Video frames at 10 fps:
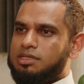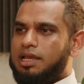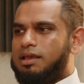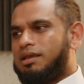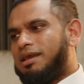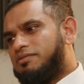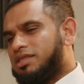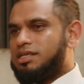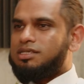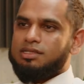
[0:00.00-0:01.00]
it's like
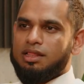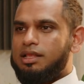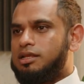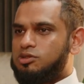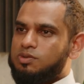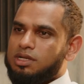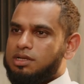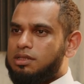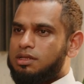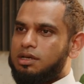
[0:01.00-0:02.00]
everything is just linked to one
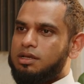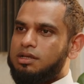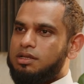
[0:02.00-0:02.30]
another